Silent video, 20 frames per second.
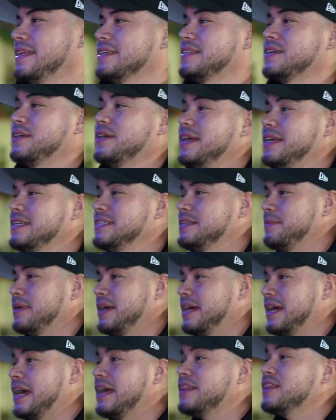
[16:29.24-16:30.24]
That's crazy,
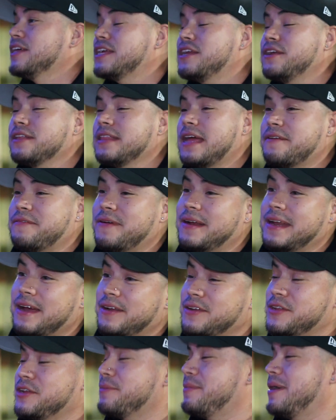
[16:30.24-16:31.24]
man. And look at your life right
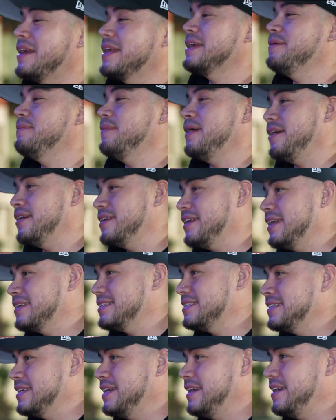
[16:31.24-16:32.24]
now, dude. You're about to get married
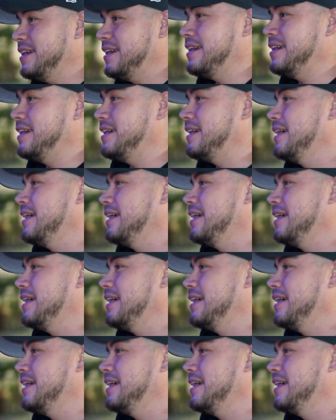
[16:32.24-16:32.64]
next year.